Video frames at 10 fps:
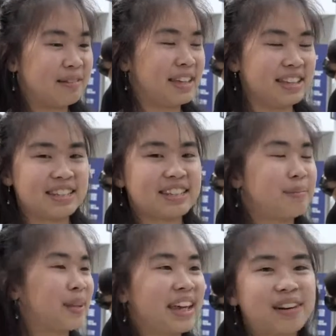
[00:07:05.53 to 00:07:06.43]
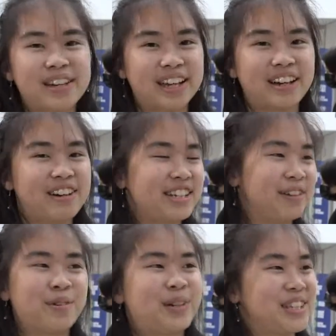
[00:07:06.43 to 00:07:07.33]
that's something that I would encourage
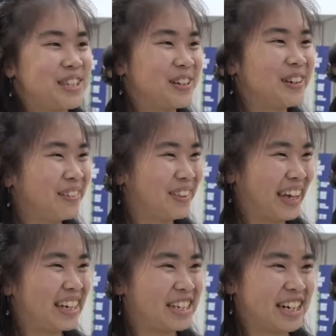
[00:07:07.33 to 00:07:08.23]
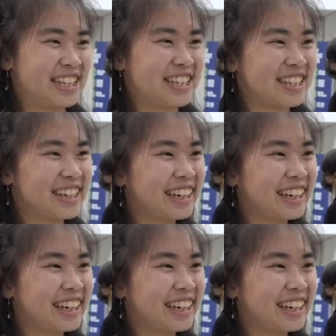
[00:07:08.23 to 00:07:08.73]
everyone to do if they had the chance.